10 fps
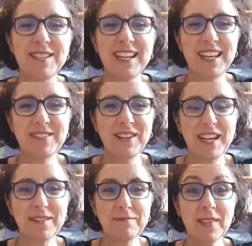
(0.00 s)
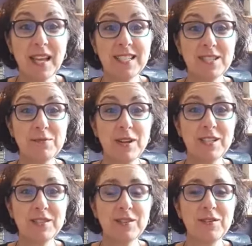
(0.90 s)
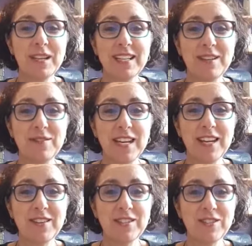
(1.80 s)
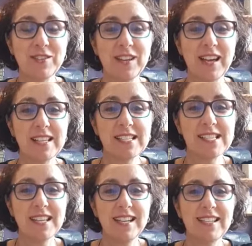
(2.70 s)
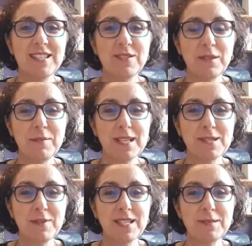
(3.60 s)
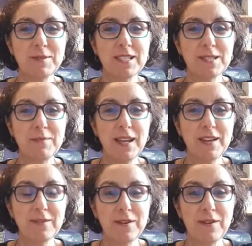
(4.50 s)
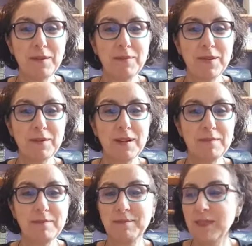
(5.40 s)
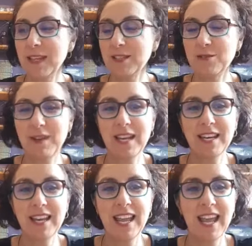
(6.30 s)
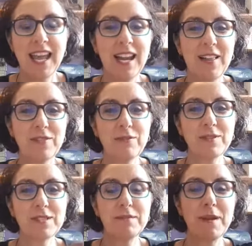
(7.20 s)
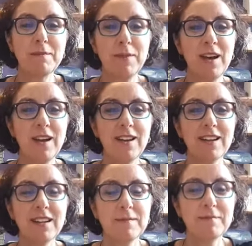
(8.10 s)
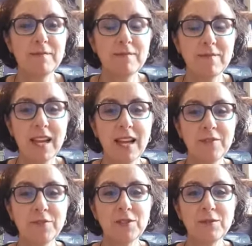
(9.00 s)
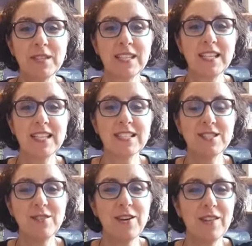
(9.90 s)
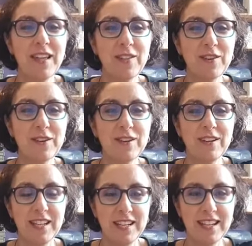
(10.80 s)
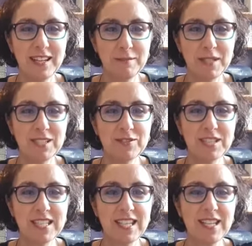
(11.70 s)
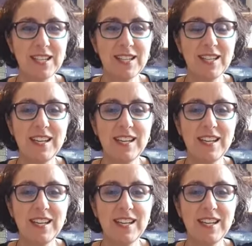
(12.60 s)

Anyway, I just wanted to do a quick little video to show you guys two of the best ways to participate and roll up the rim to win. And I'll throw this on my blog after with the links to all the other interesting